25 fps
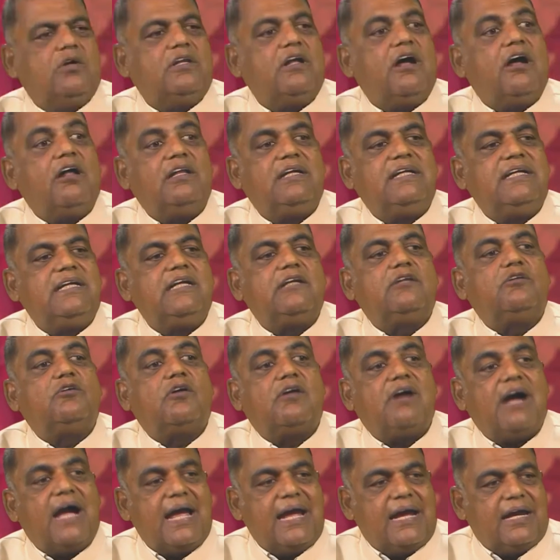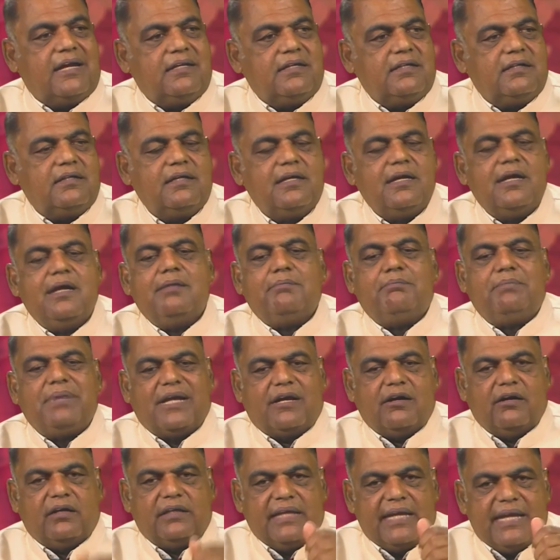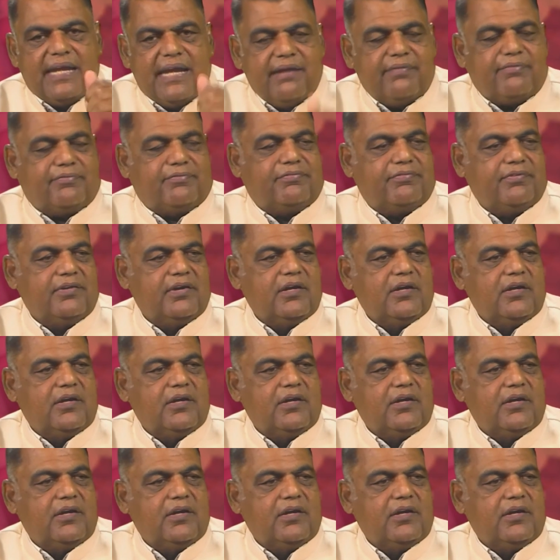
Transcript: on holiday to Guyana, because if